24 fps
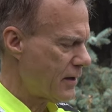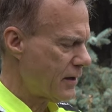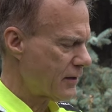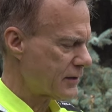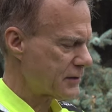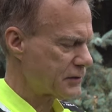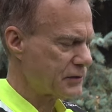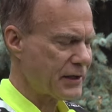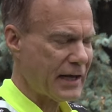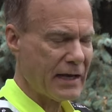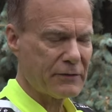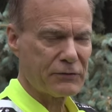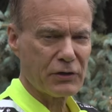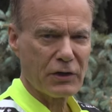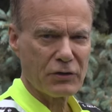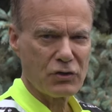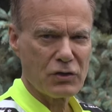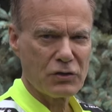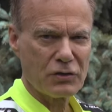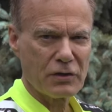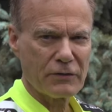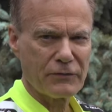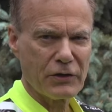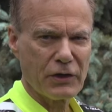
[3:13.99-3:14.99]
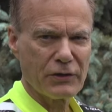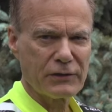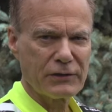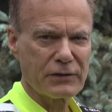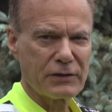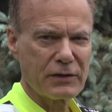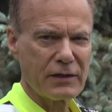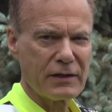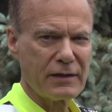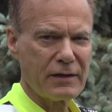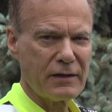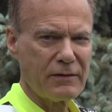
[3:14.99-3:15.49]
Stanford
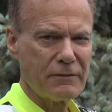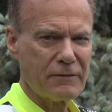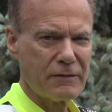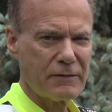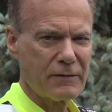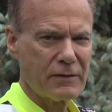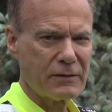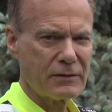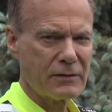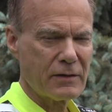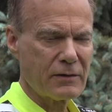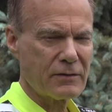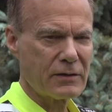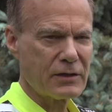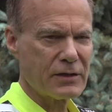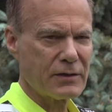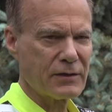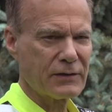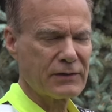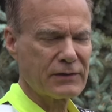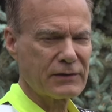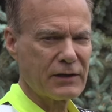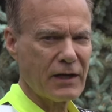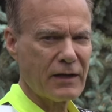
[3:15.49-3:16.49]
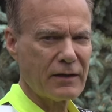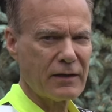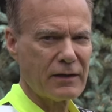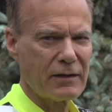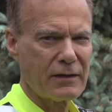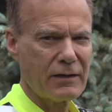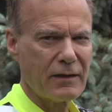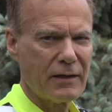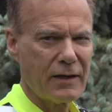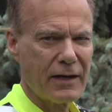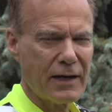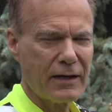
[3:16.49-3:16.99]
University did a
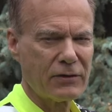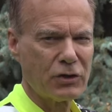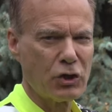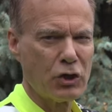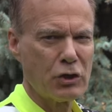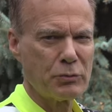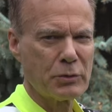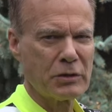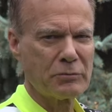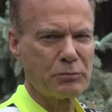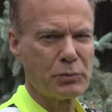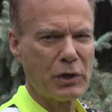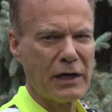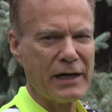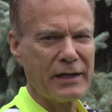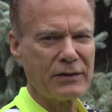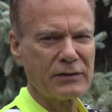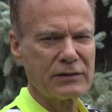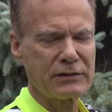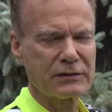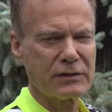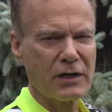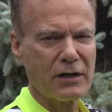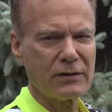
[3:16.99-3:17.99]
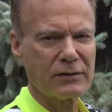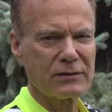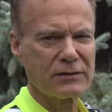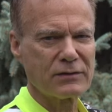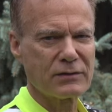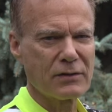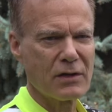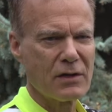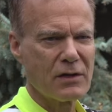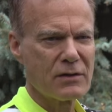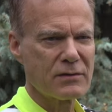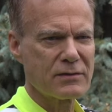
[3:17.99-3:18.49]
study, and the human brain
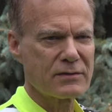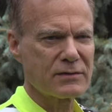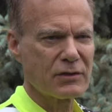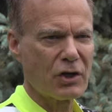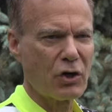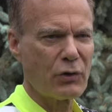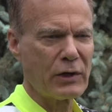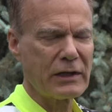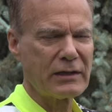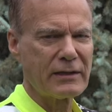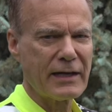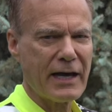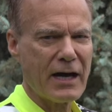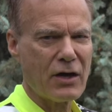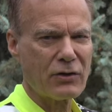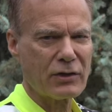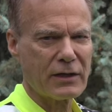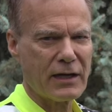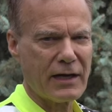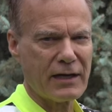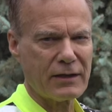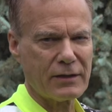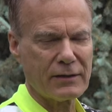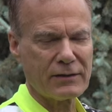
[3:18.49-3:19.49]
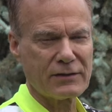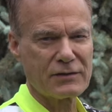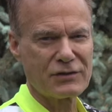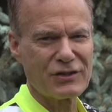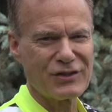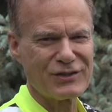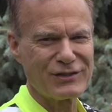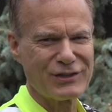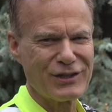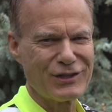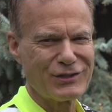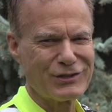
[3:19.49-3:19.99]
starts slowing down on its
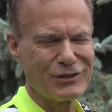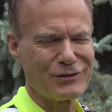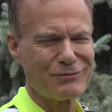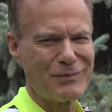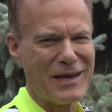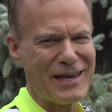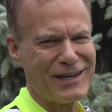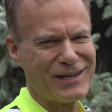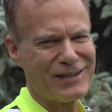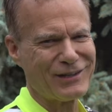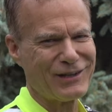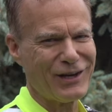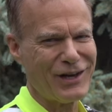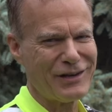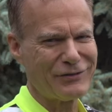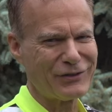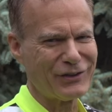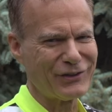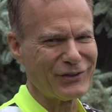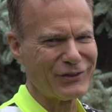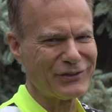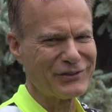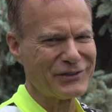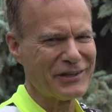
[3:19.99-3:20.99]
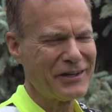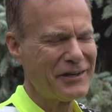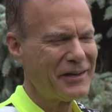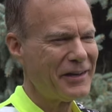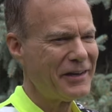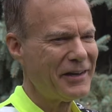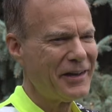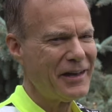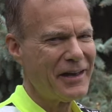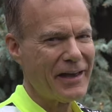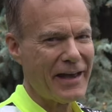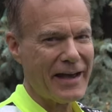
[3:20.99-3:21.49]
decision-making levels
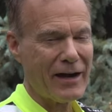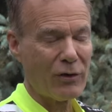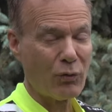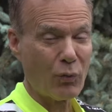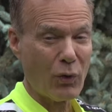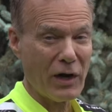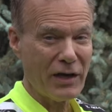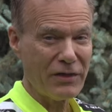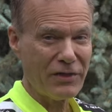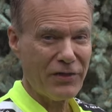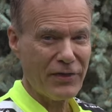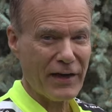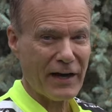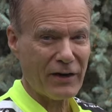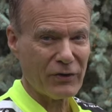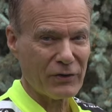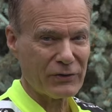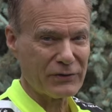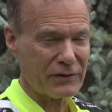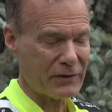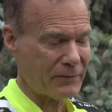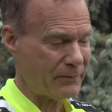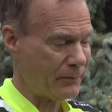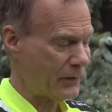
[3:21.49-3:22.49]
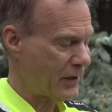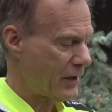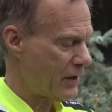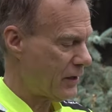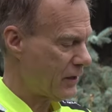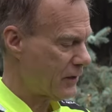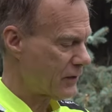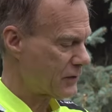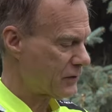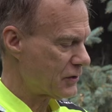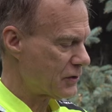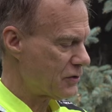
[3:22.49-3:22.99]
at 1,000.
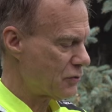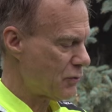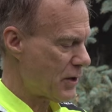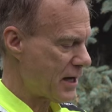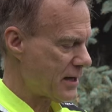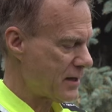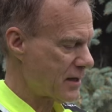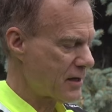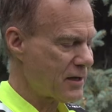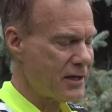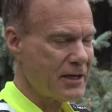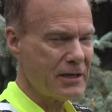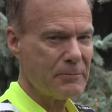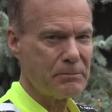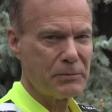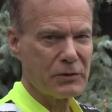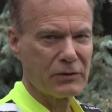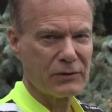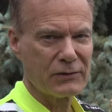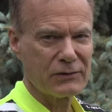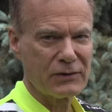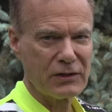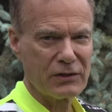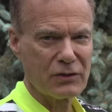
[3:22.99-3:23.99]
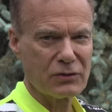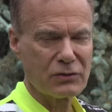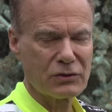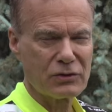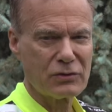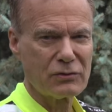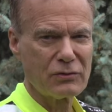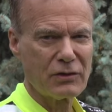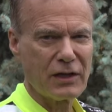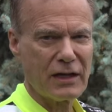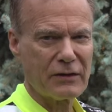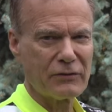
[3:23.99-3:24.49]
So you want to keep your
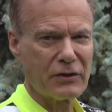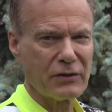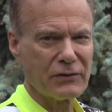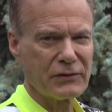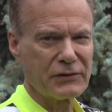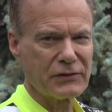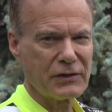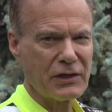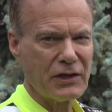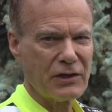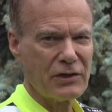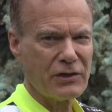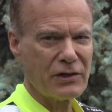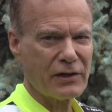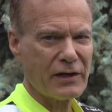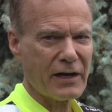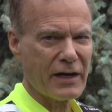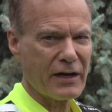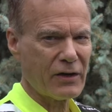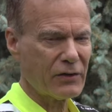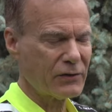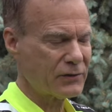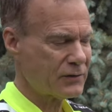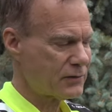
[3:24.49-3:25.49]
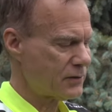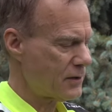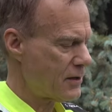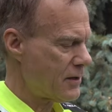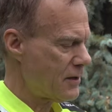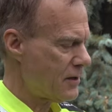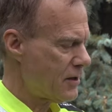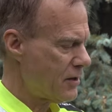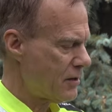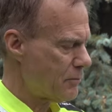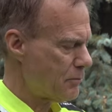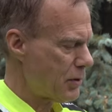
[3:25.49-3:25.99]
CO2 levels in your house
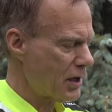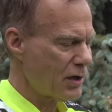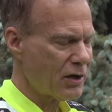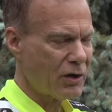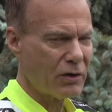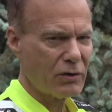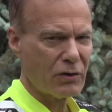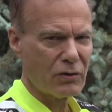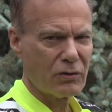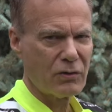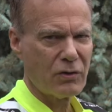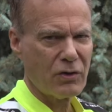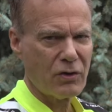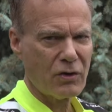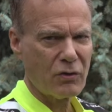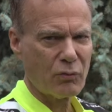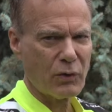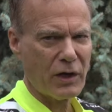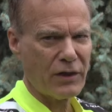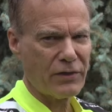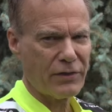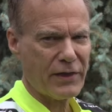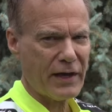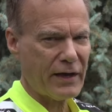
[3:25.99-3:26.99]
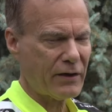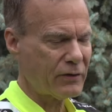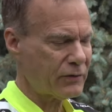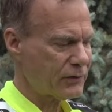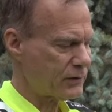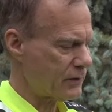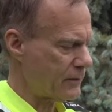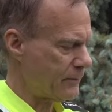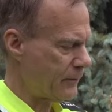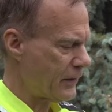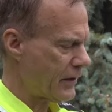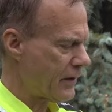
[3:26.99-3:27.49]
below
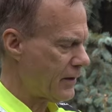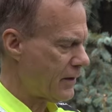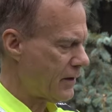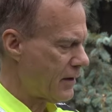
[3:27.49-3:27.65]
1,000.